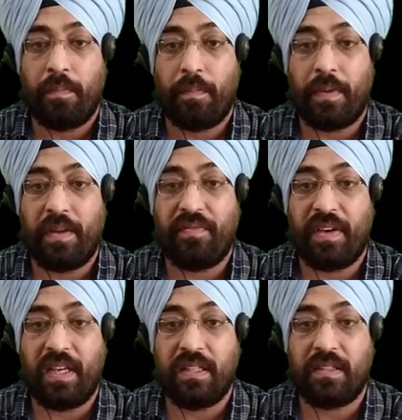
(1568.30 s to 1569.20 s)

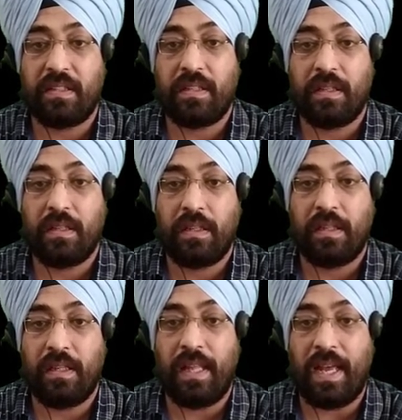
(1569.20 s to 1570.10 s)
preference
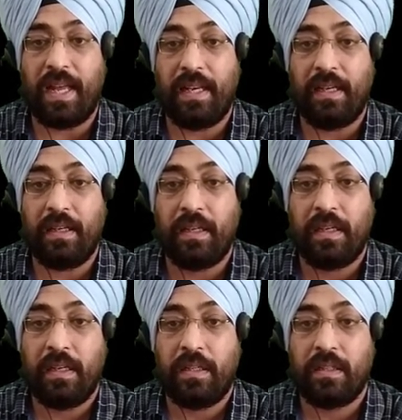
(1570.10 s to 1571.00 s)
than
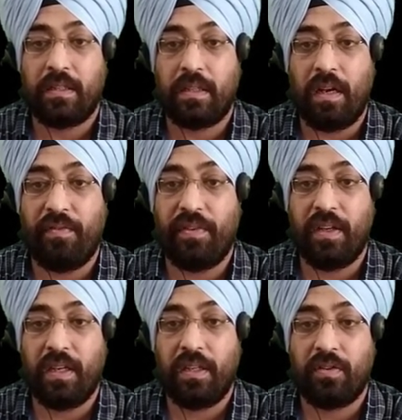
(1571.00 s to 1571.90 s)

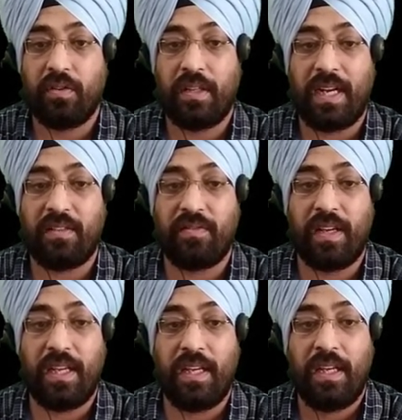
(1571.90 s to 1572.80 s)
sulfur. So that's
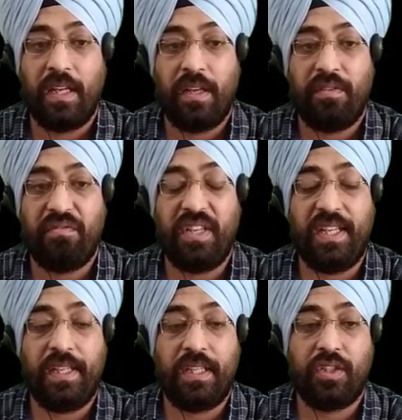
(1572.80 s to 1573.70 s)
why
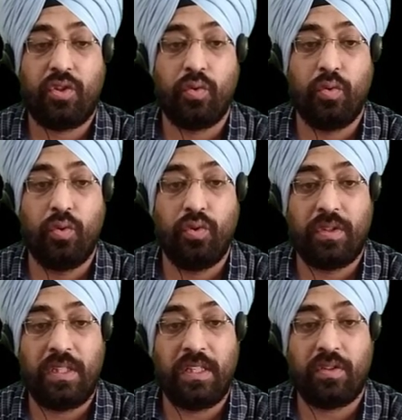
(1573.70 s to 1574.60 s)
we choose
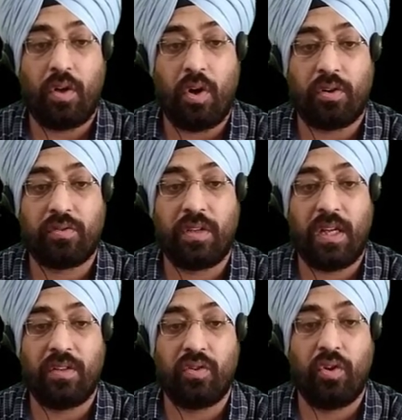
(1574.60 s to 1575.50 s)
this
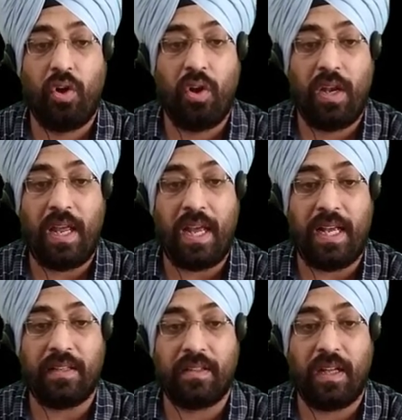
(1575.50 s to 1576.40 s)
oxazole
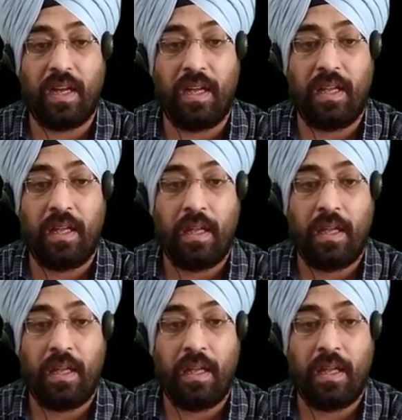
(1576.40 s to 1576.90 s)
as the